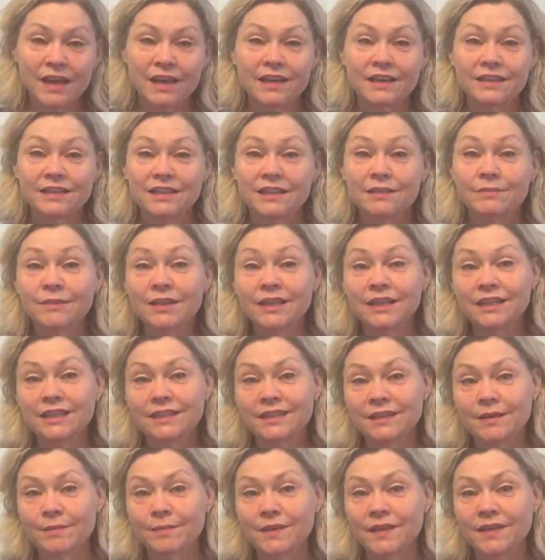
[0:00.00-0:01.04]
Edema is
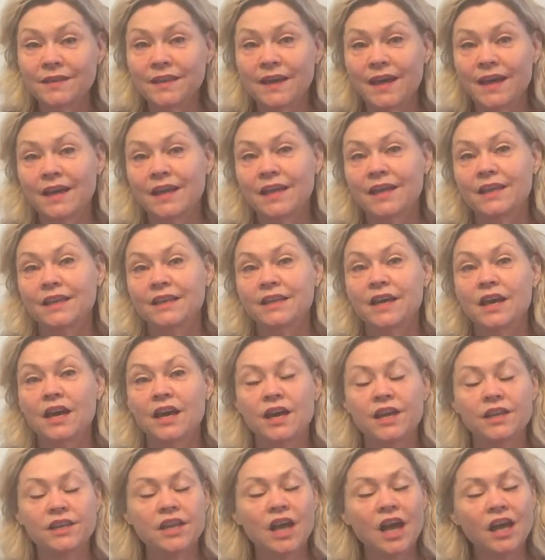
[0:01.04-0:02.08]
something that
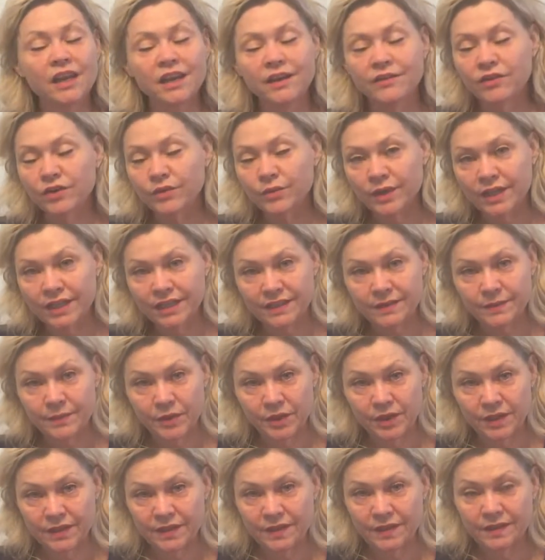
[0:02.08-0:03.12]
not everyone
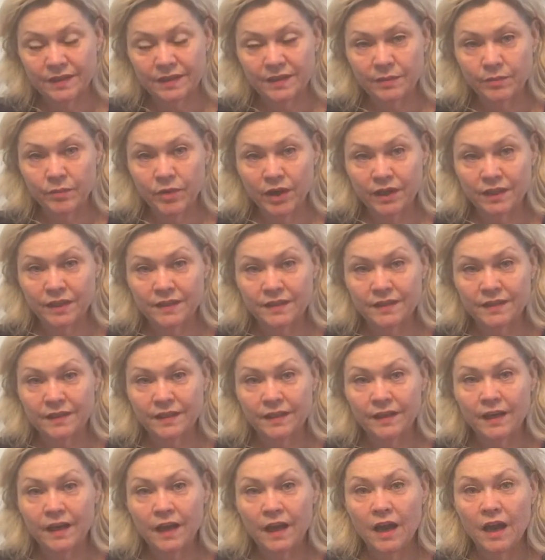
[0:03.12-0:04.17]
experiences in
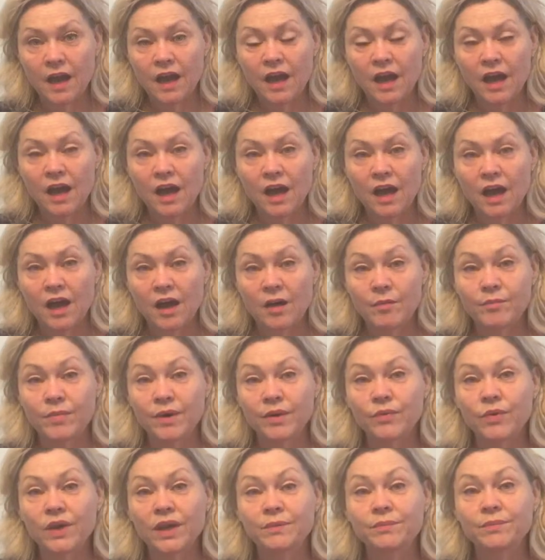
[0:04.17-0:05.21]
pregnancy,
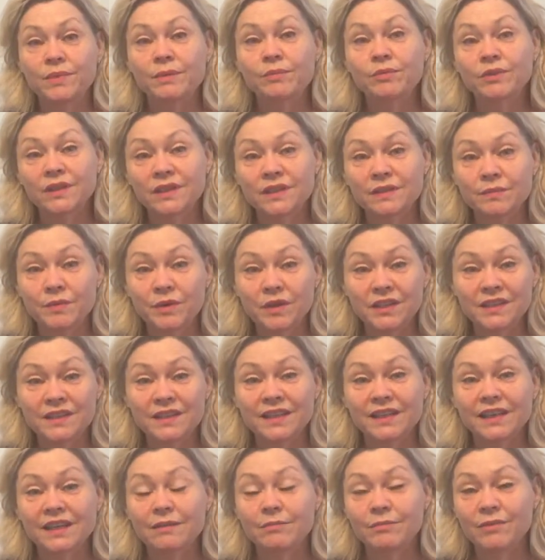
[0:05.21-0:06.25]
but when people experience
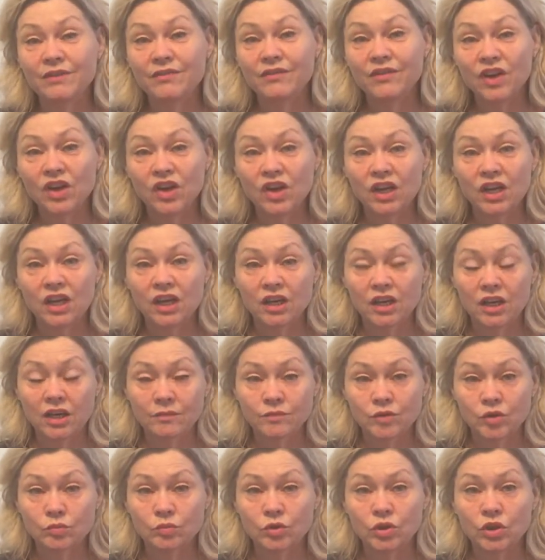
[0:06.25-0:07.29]
it, it can be very
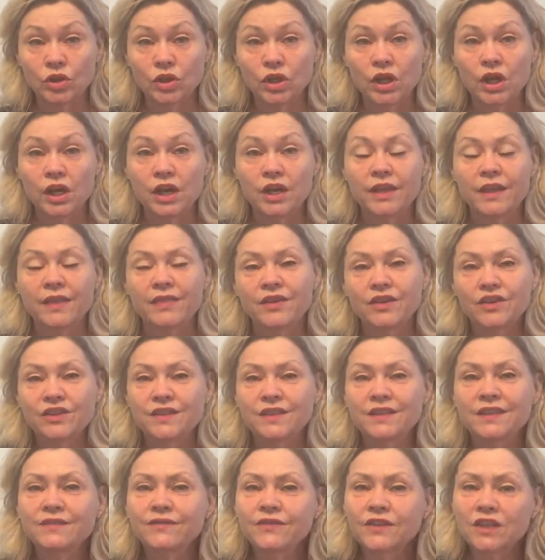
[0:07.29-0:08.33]
uncomfortable. And there's
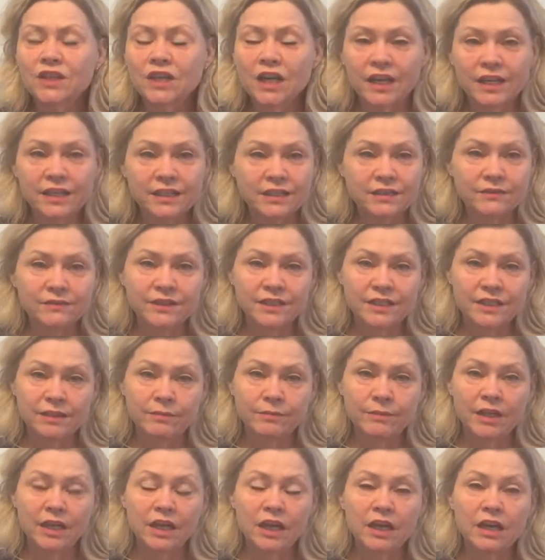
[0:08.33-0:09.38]
different kinds of
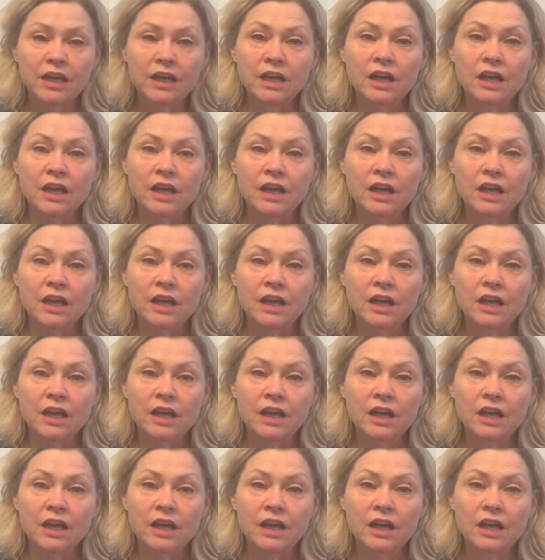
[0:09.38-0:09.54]
edema.